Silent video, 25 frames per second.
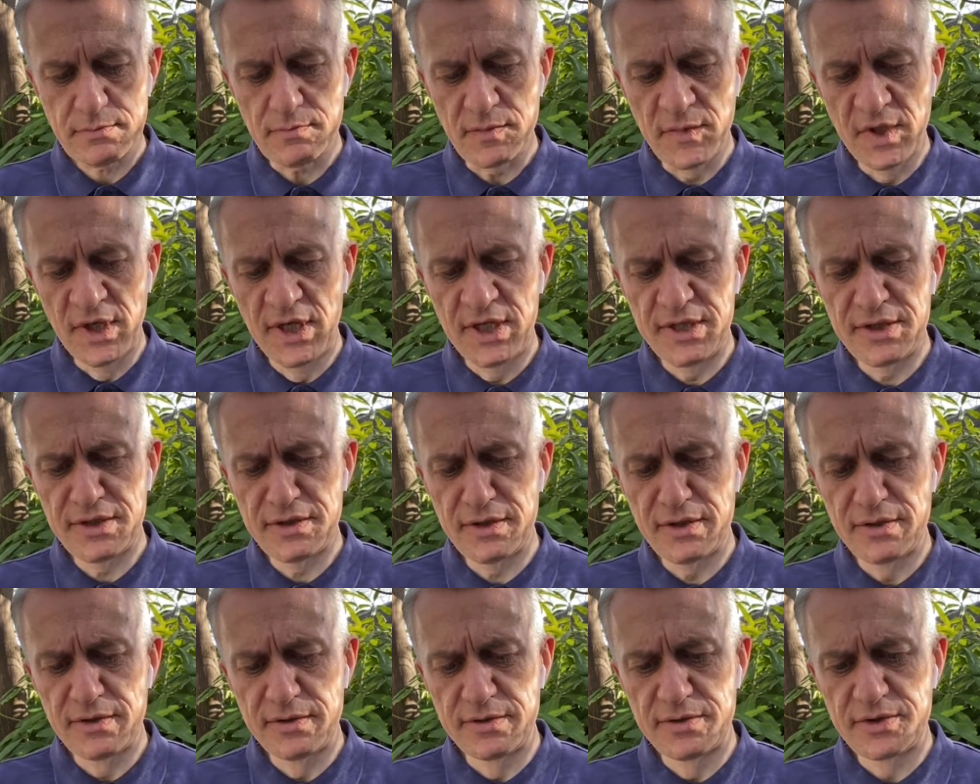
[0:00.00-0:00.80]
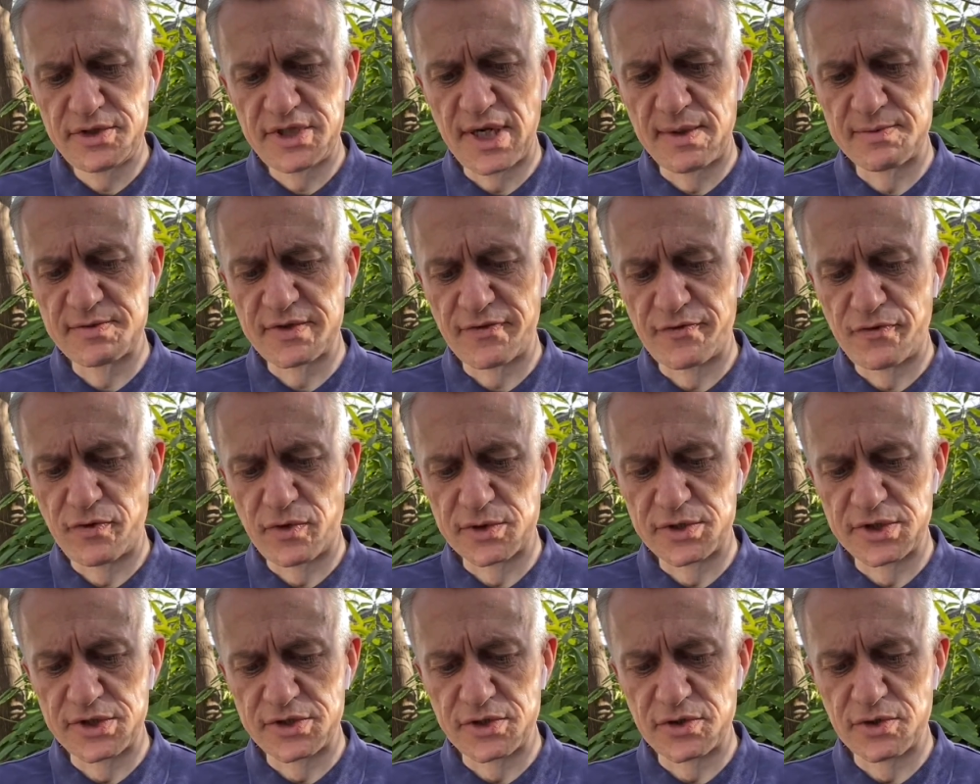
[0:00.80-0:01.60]
in chapter
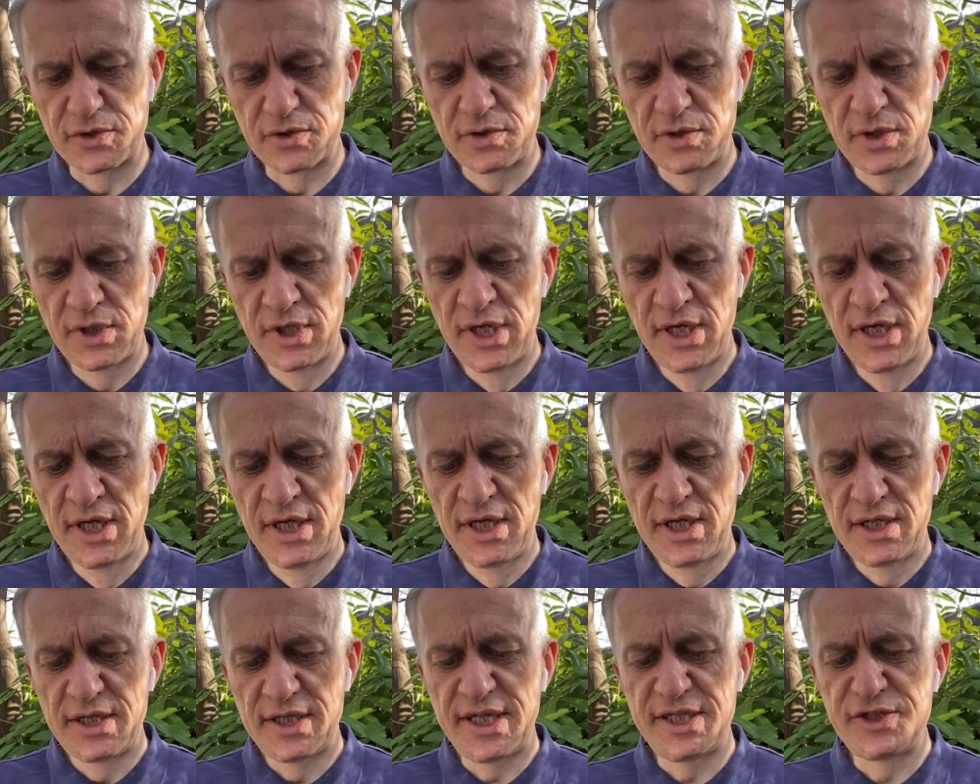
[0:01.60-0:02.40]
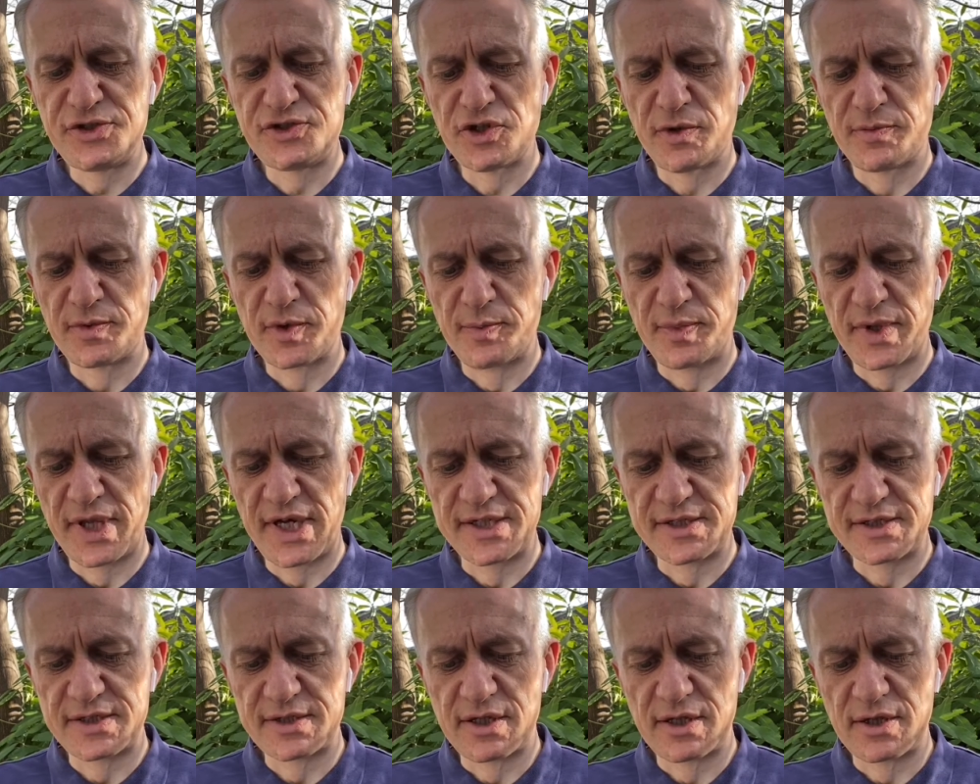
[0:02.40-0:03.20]
42, then Job
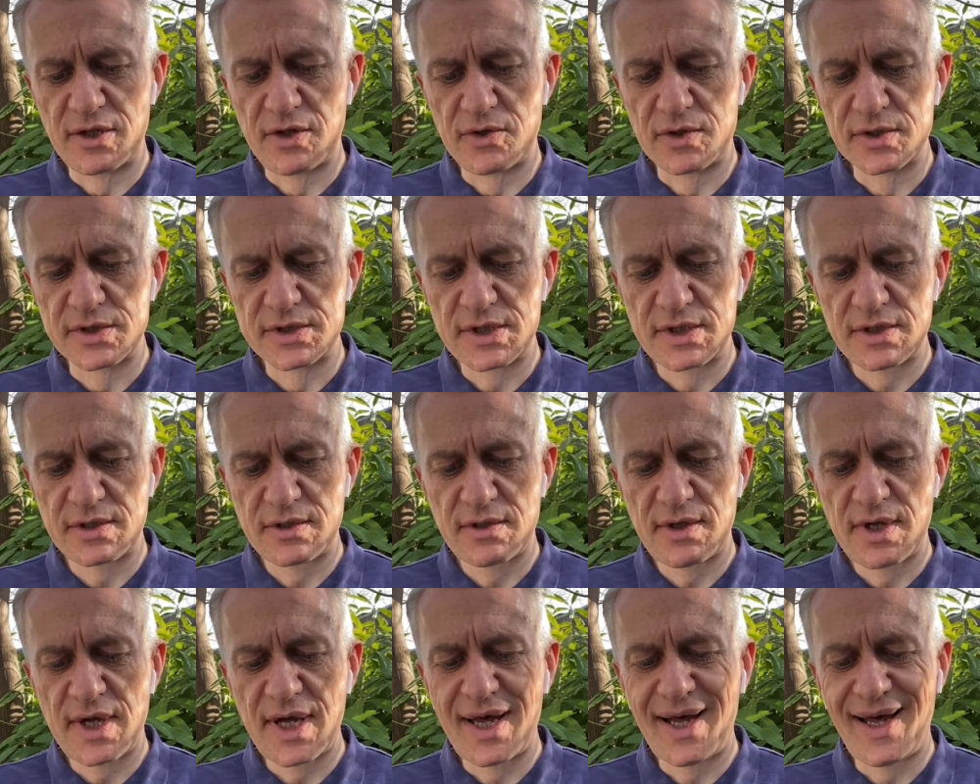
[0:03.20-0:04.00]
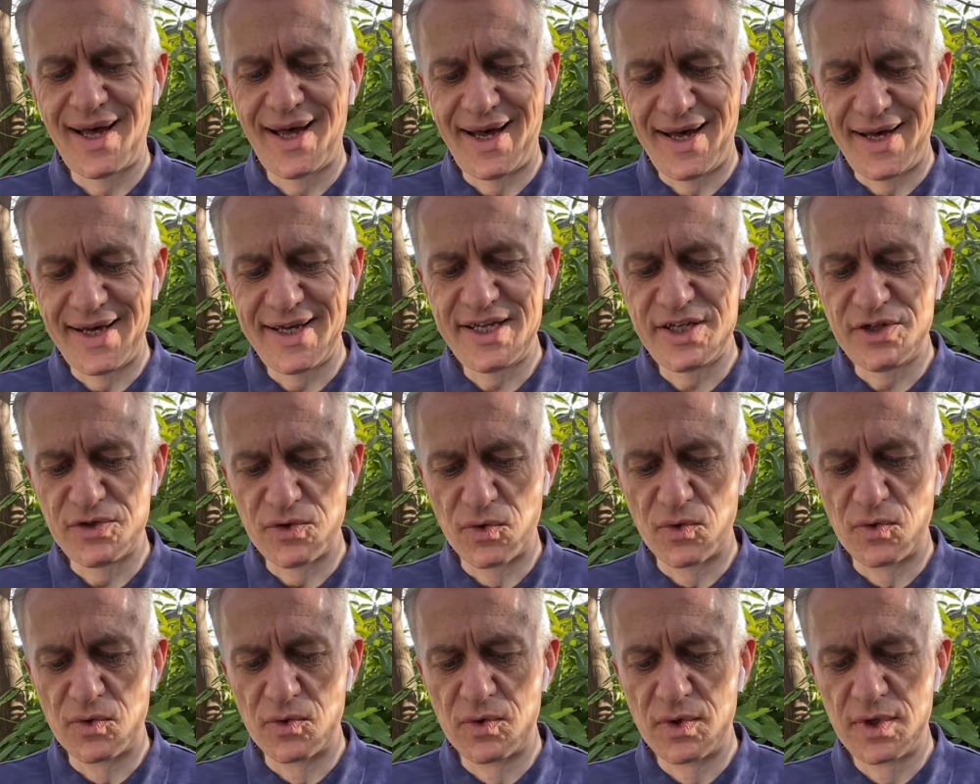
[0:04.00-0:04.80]
replied to the Lord, I
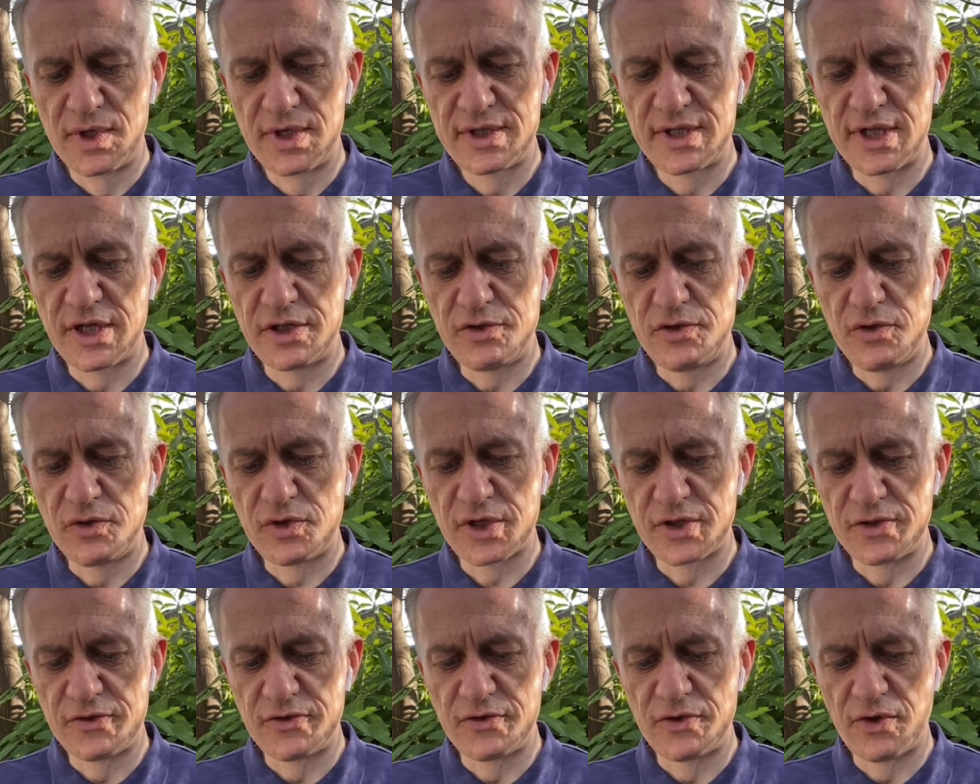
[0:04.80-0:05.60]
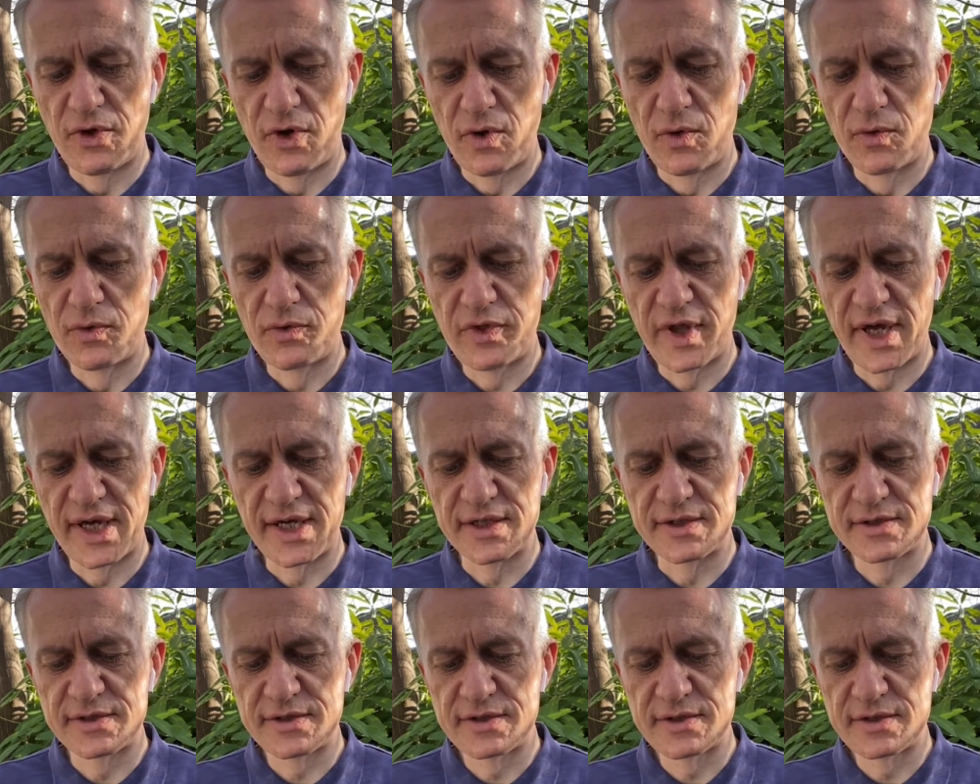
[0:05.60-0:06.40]
know that you can do all
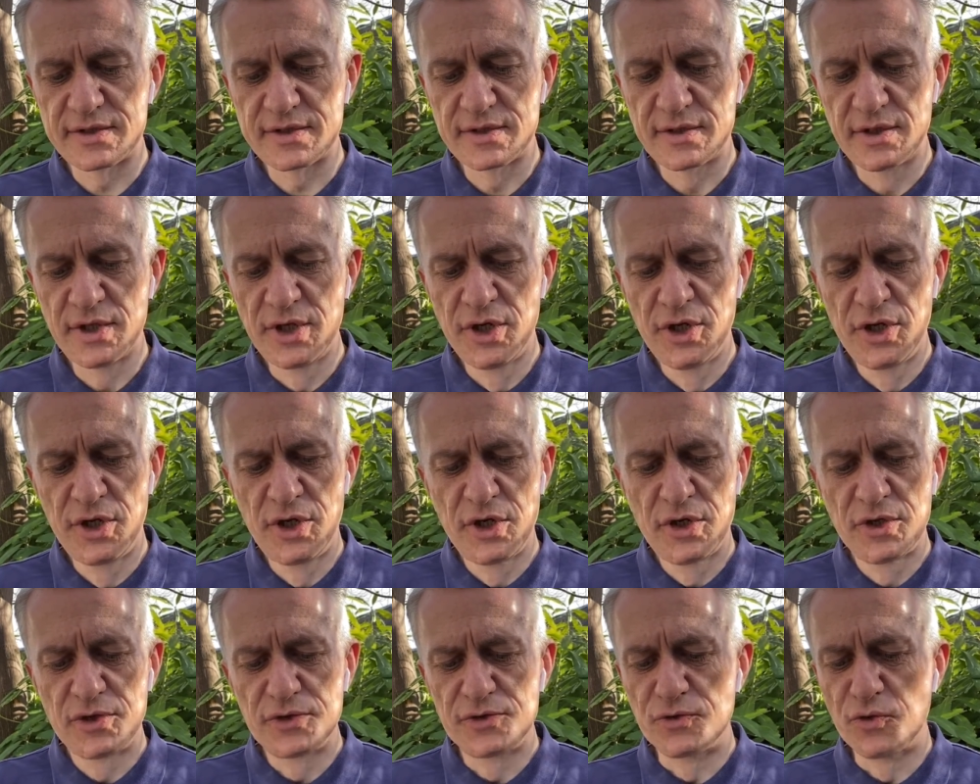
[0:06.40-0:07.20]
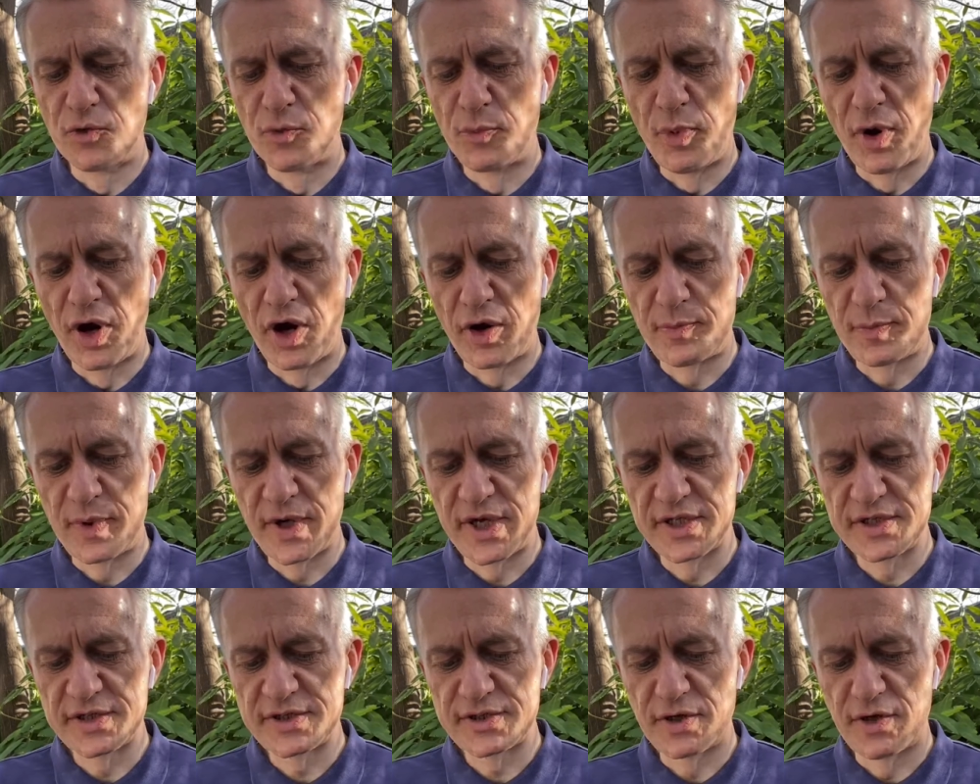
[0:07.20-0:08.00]
things. No
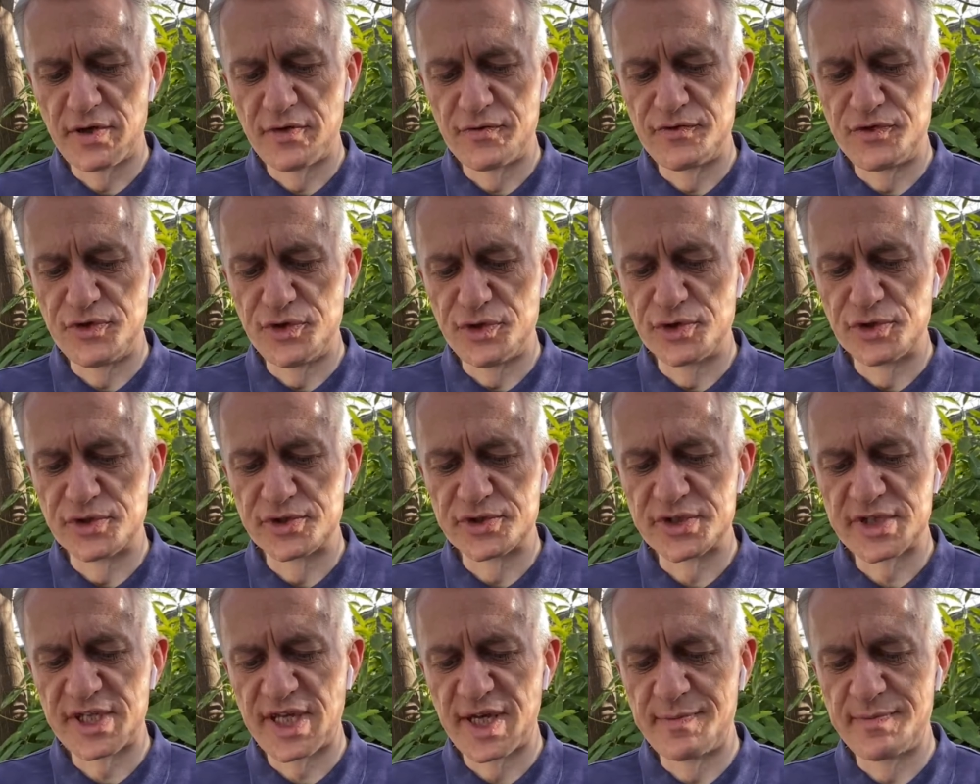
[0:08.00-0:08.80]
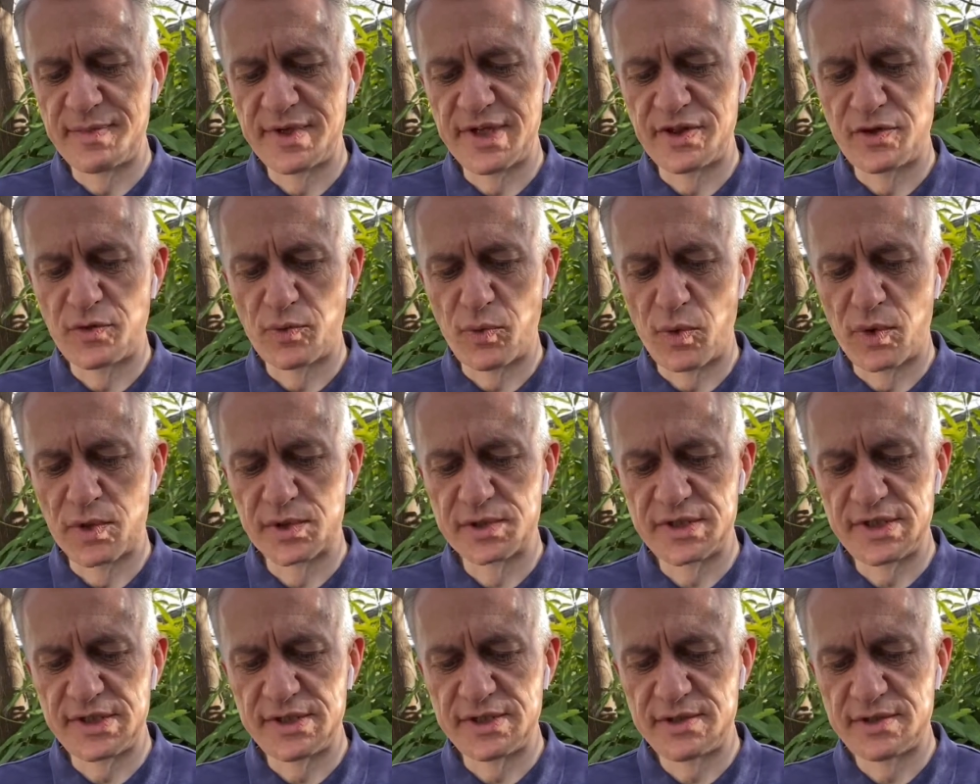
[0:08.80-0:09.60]
purpose of yours can be
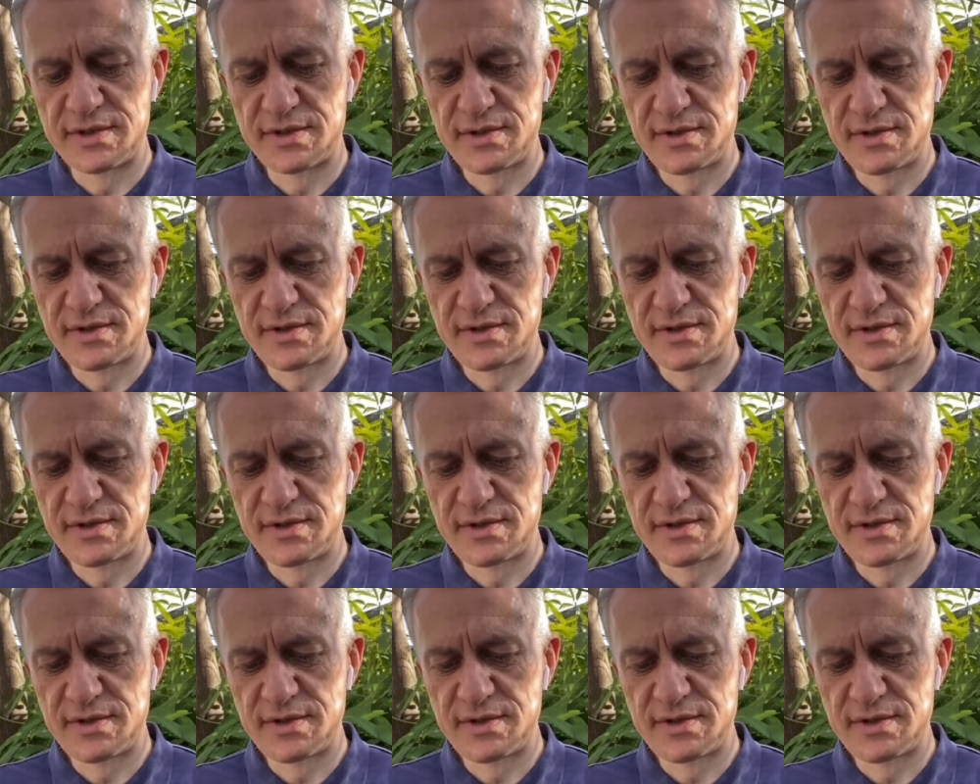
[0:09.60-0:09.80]
thwarted.